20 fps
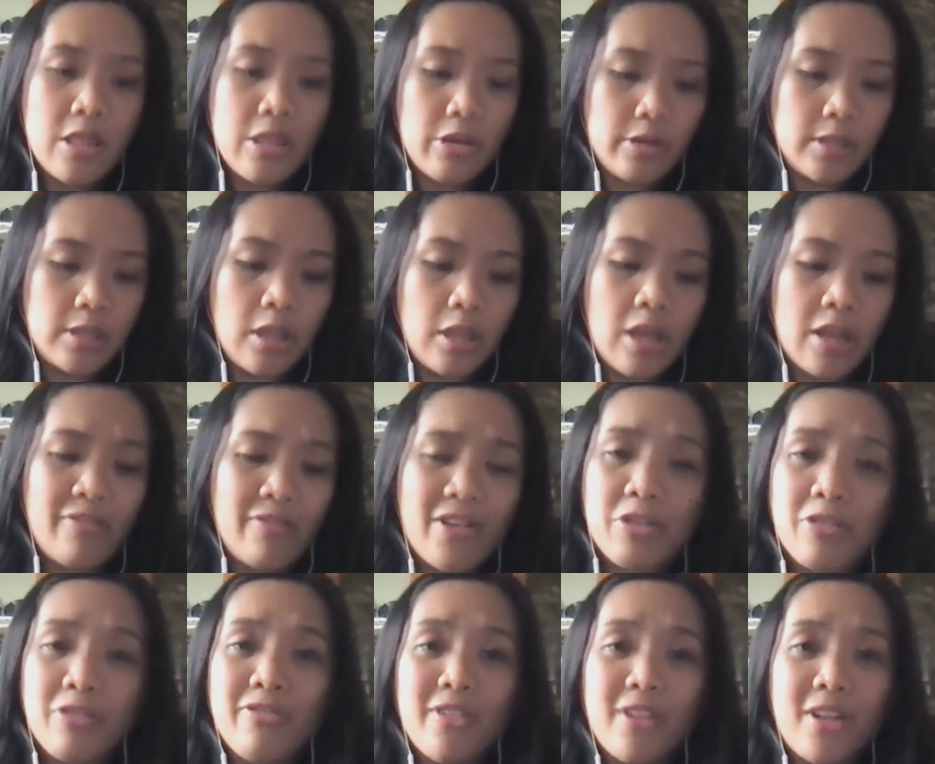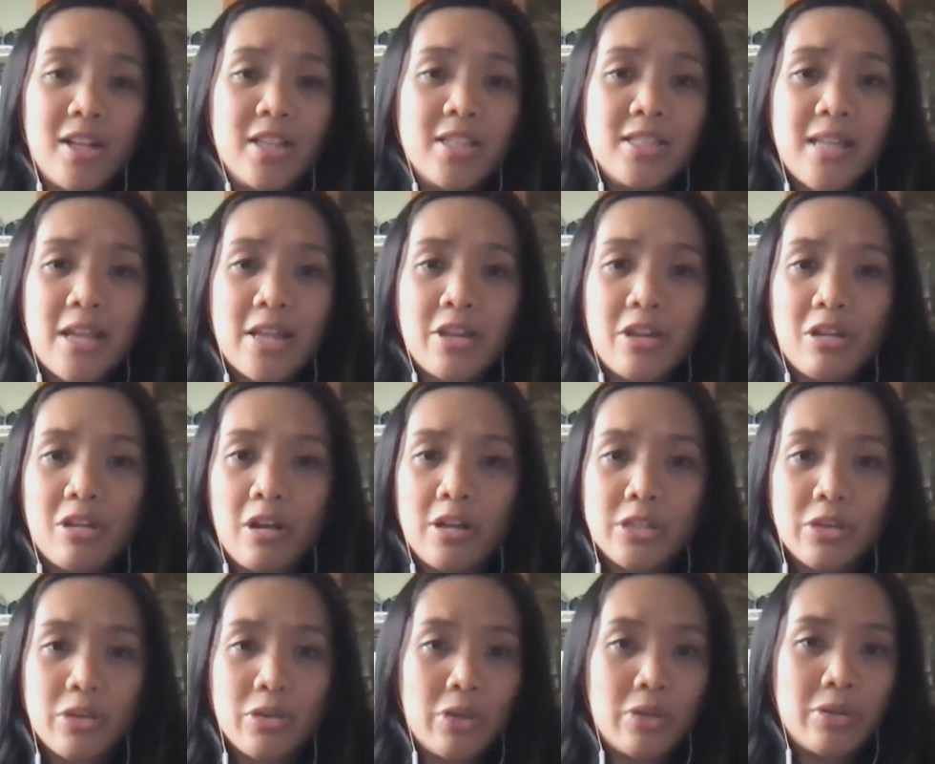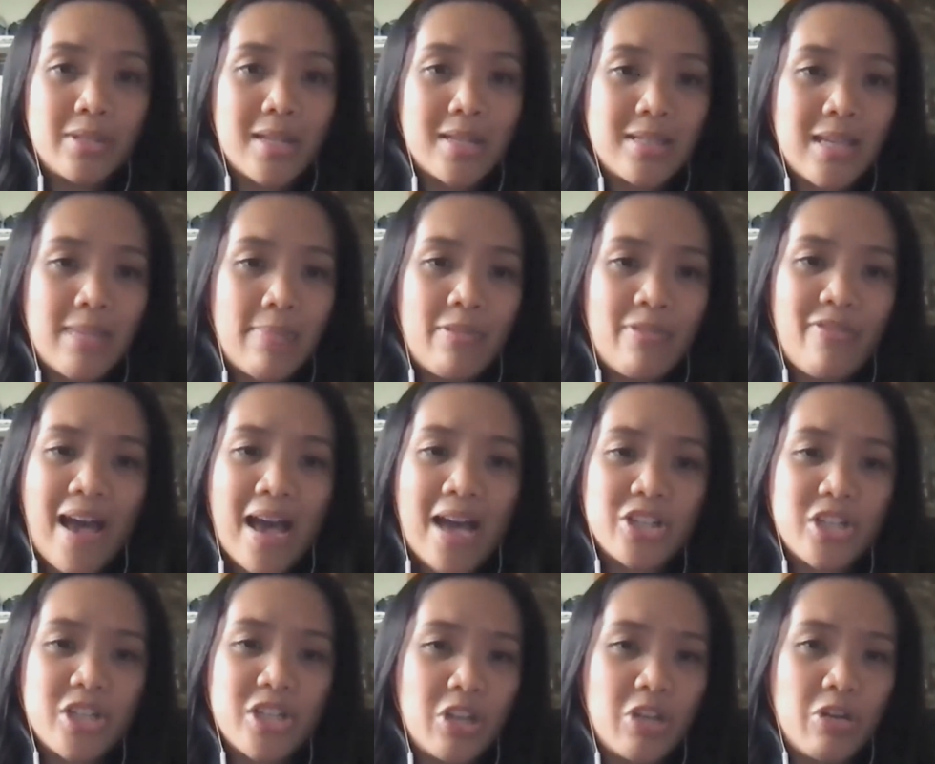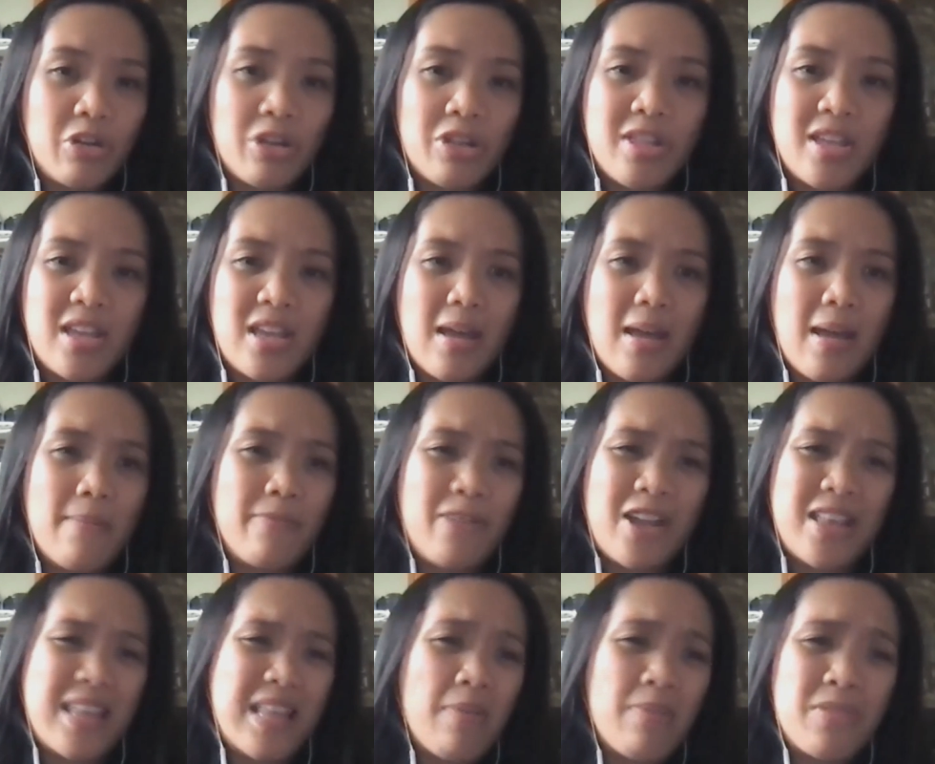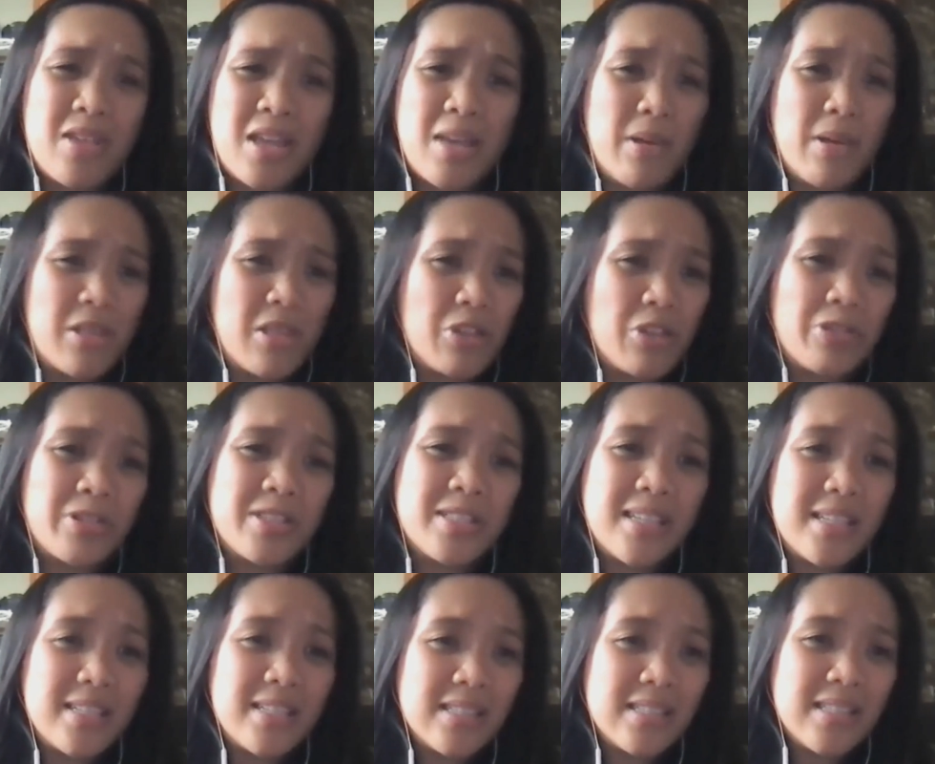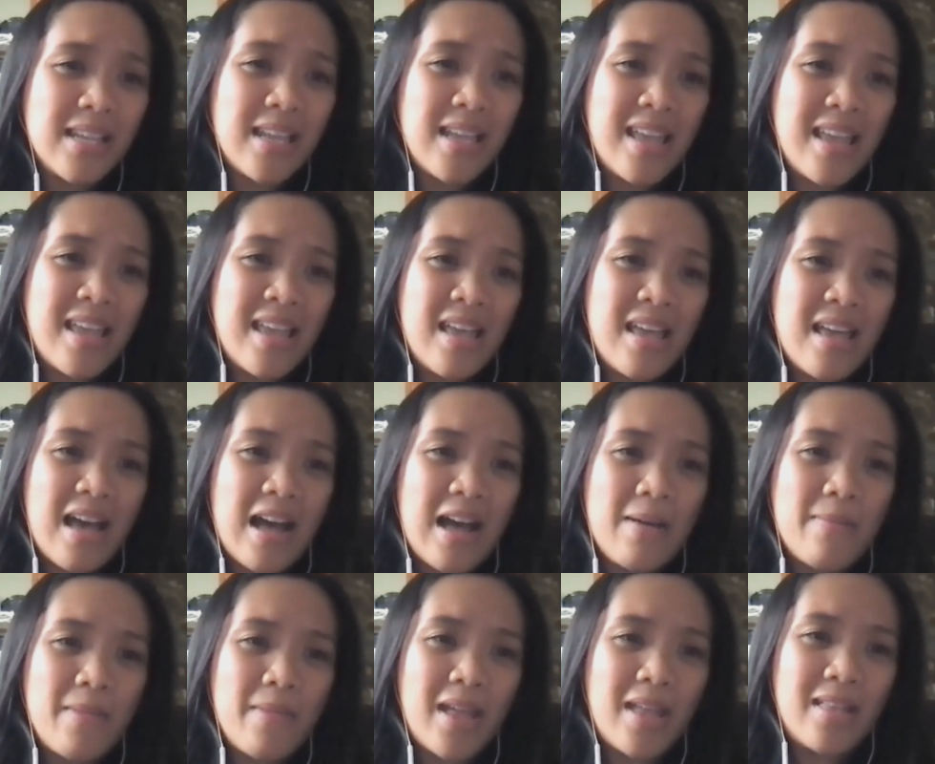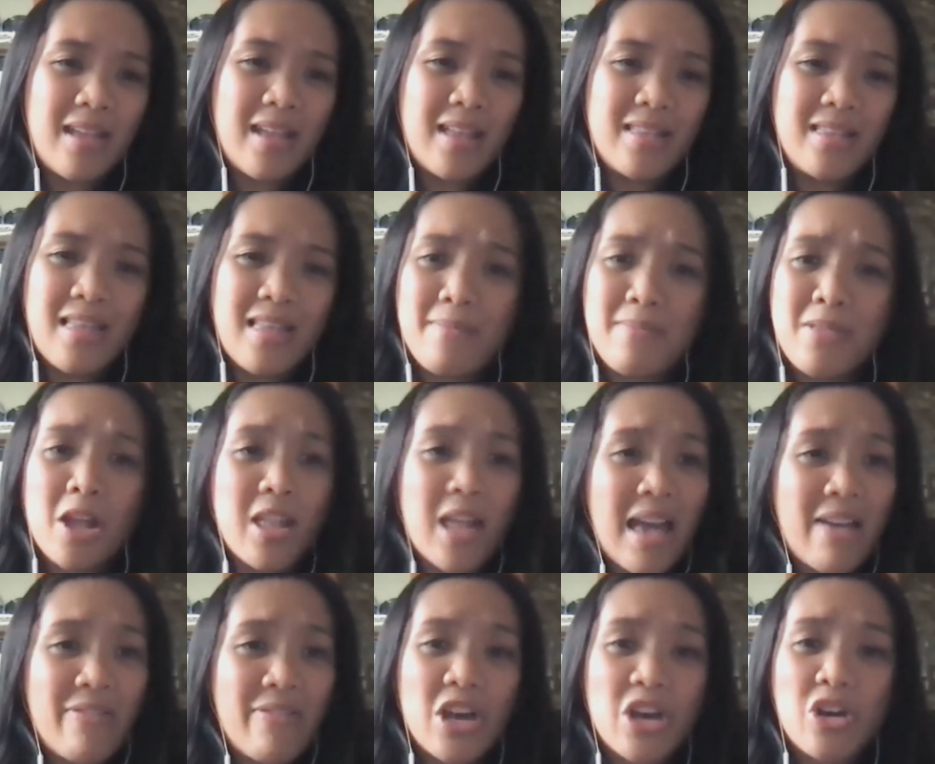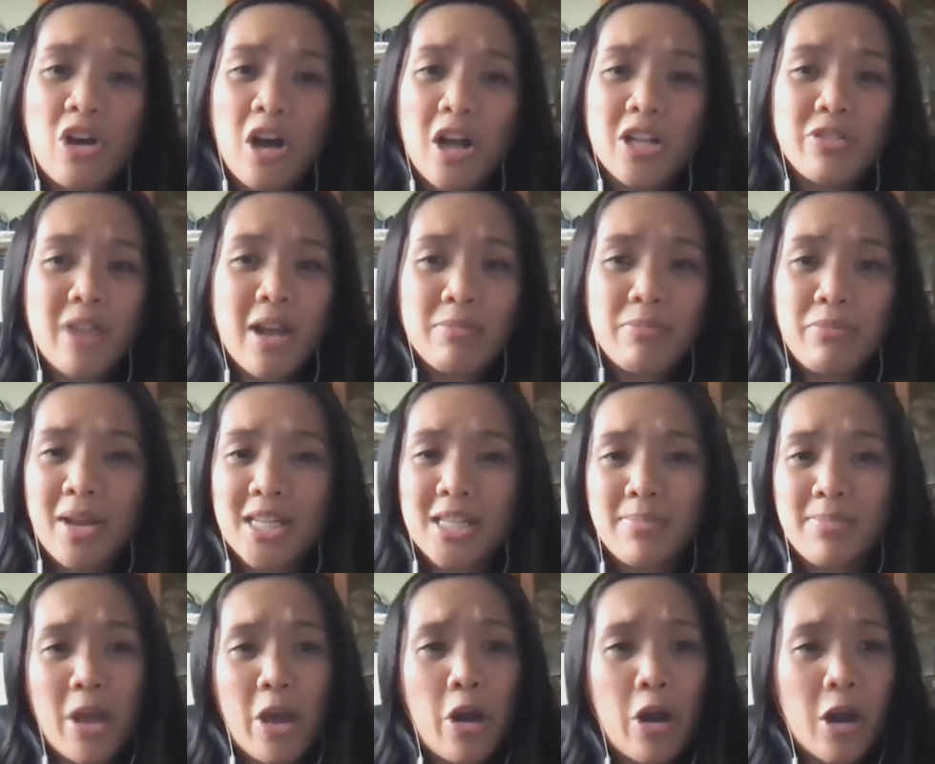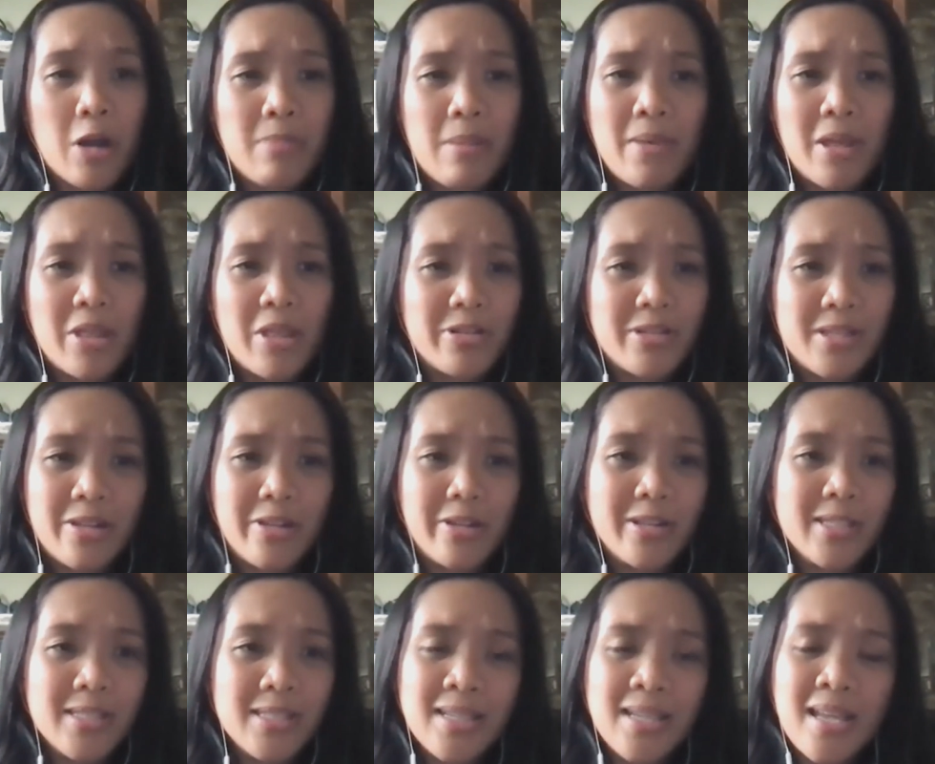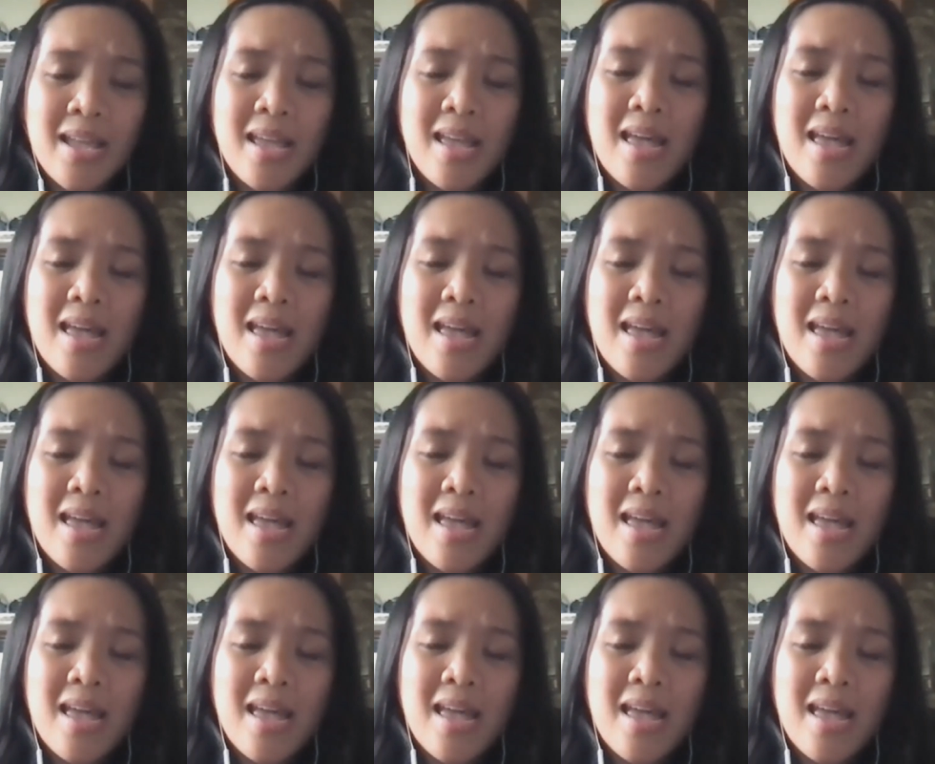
There's a lot of other fields that could also use that type of action. You know, you're thinking, I'm thinking about the nurses. Mm-hmm. And them not having a contract breaks my heart. My mother's a nurse.